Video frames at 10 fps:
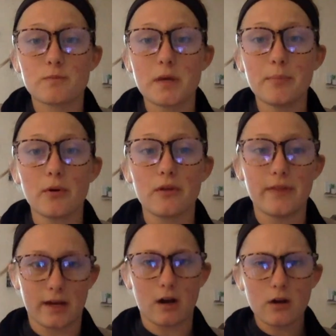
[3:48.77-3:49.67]
people
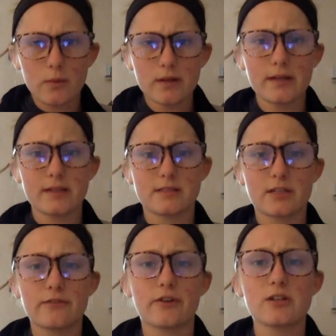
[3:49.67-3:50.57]
that are willing to
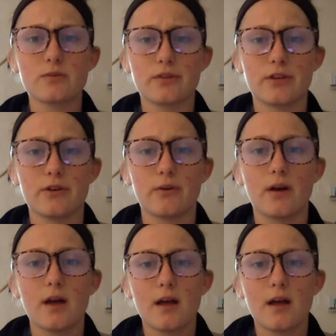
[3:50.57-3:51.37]
converse with you.